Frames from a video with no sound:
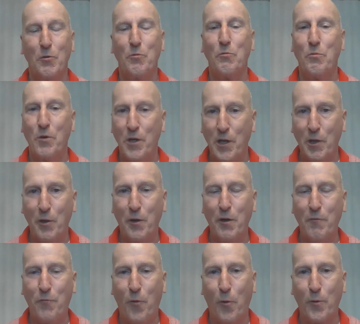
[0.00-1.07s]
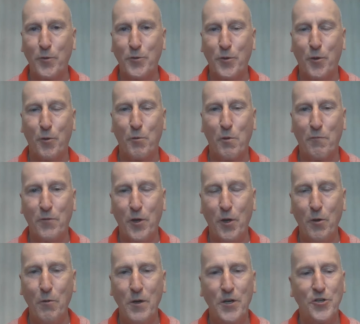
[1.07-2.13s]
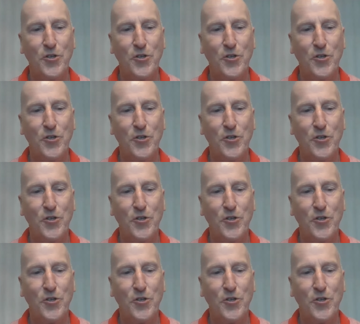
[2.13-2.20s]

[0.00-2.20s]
Really looking forward to your review.